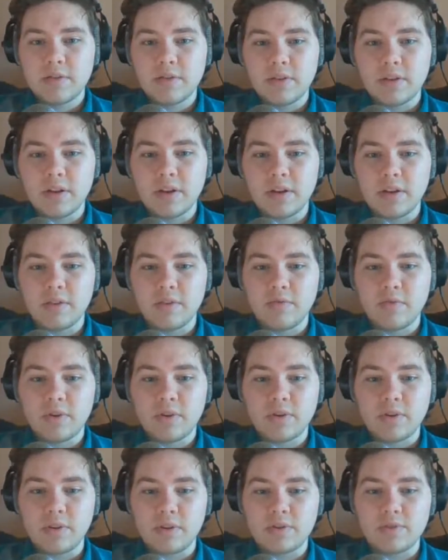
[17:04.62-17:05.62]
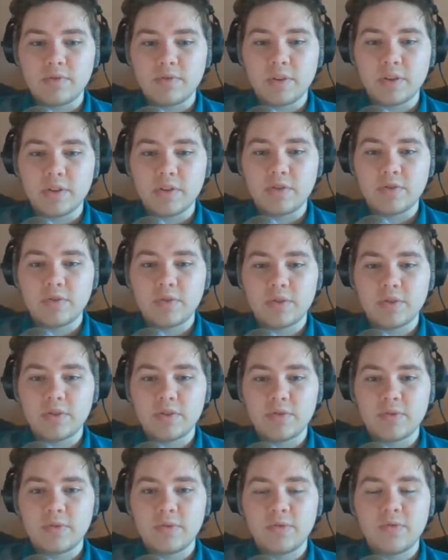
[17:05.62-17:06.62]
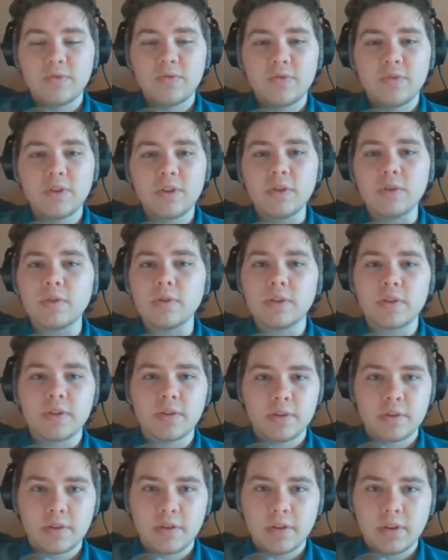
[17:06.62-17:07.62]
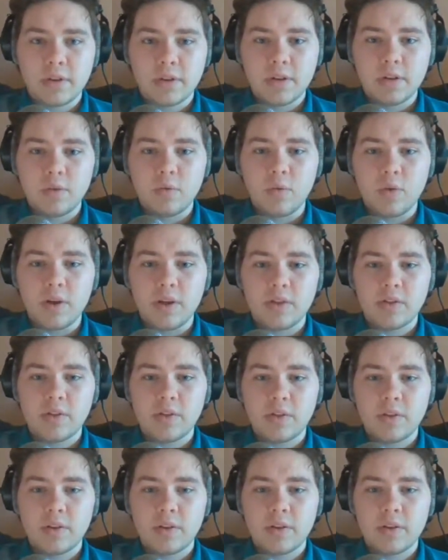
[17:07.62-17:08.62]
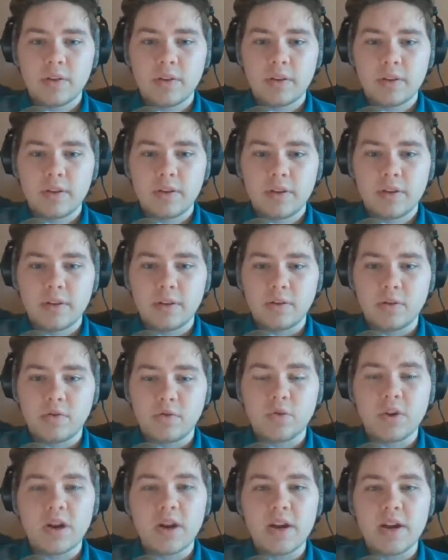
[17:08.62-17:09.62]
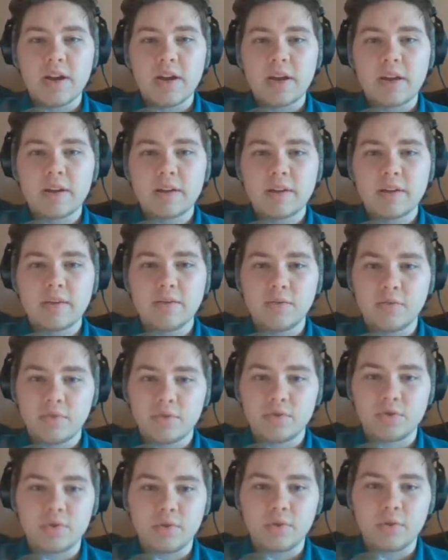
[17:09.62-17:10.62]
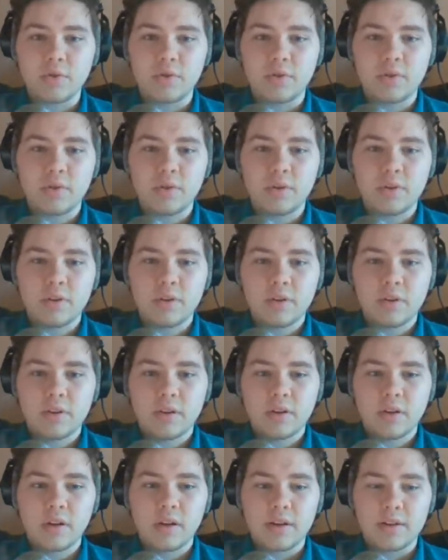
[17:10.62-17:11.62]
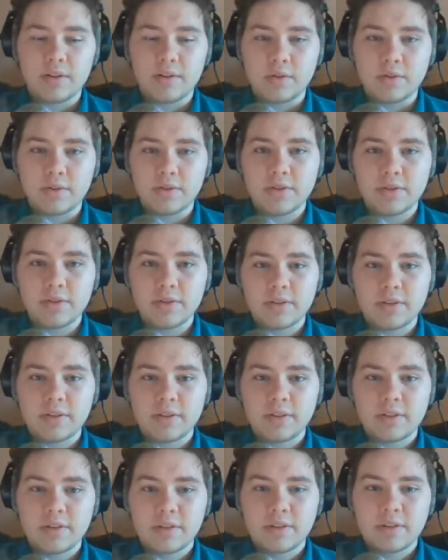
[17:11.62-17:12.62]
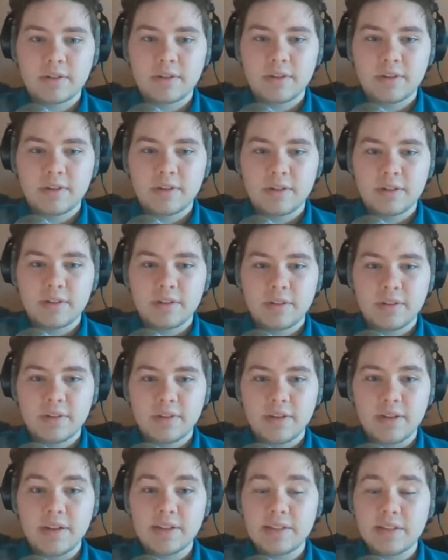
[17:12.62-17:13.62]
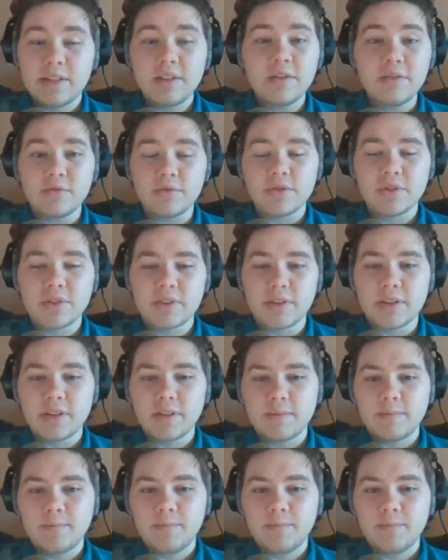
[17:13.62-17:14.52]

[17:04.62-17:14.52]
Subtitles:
very large village just filled with gray, neutral clay soldiers. It's huge, isn't it?